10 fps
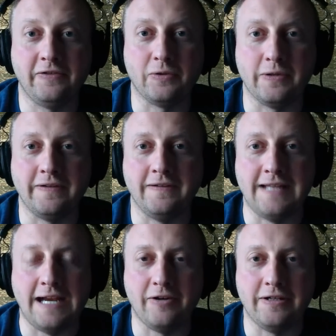stories and
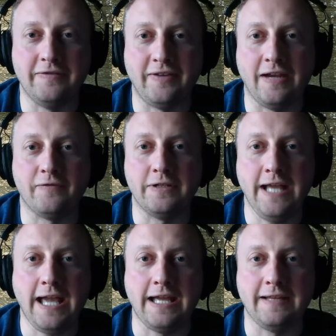narratives every
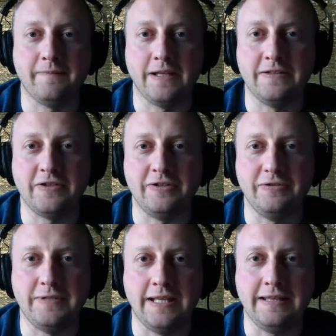day. And so
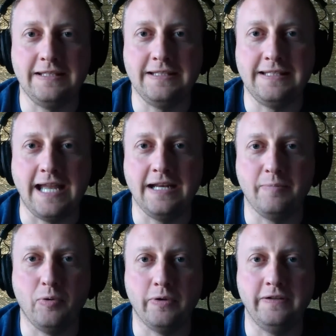you get these data
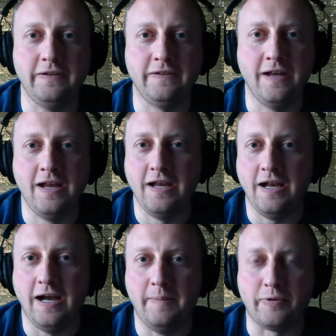points.
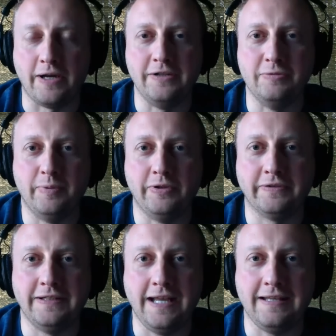A brand new
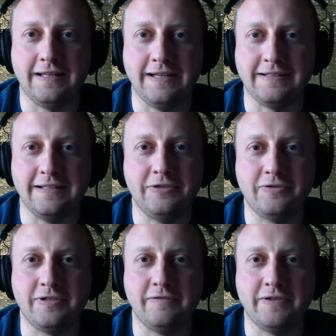poll today that has an
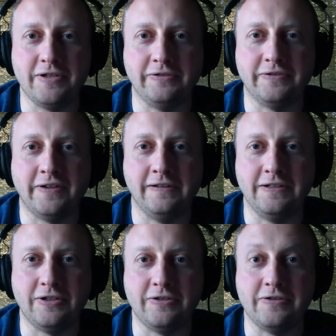interesting result
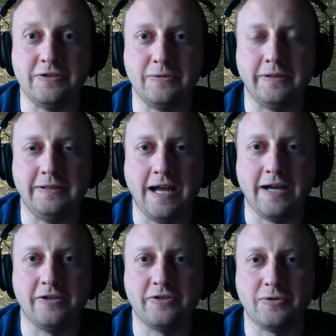suddenly turns into an
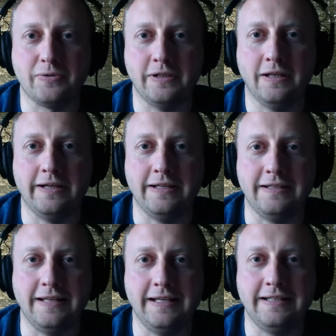entire storyline.
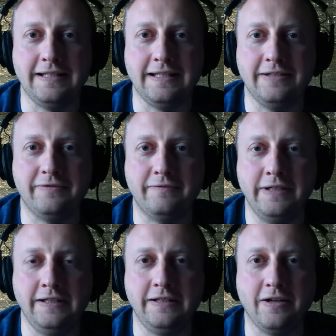And that can
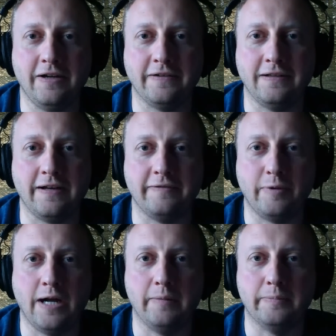really cause a lot
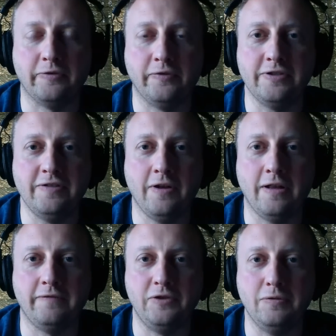of problems. First of
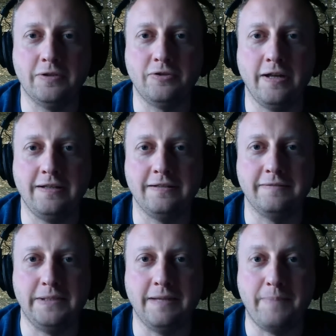all, if you were trying
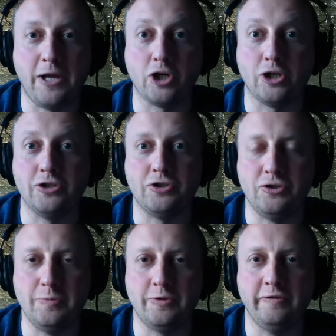to be a better
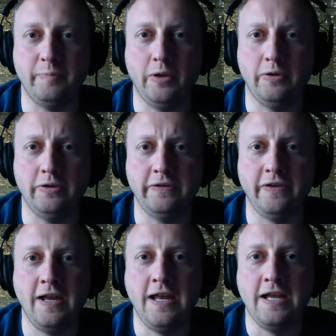consumer of
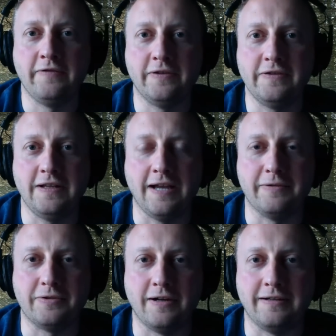polls, first thing I
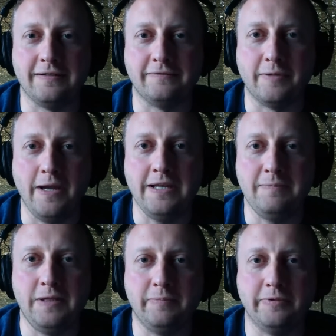would try to
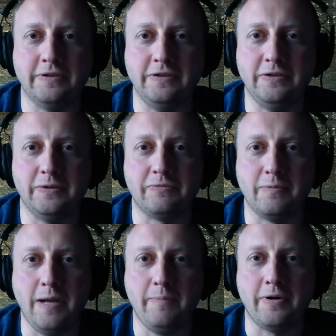remind people to do is
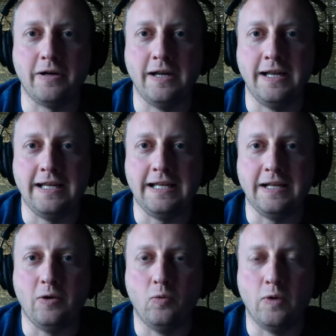remember
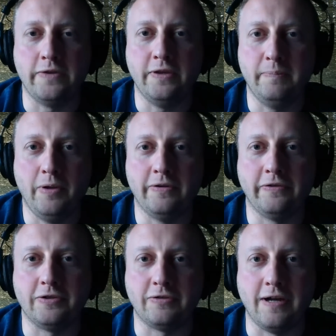what the
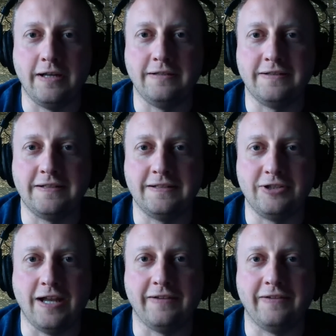polls are trying to
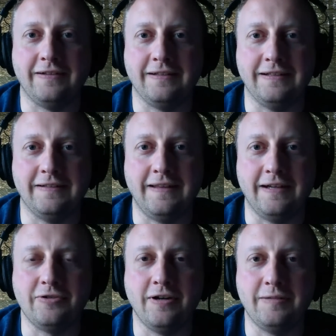suggest is
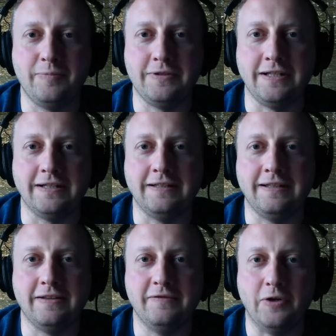they're trying to
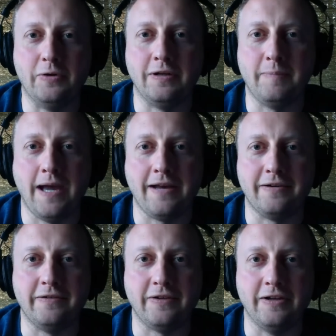predict the voting
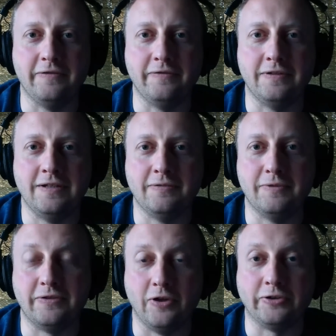patterns of
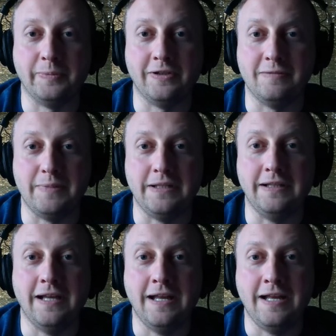what is ultimately going to
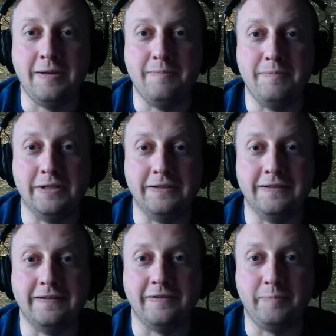be
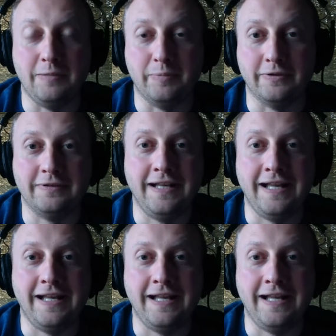millions of people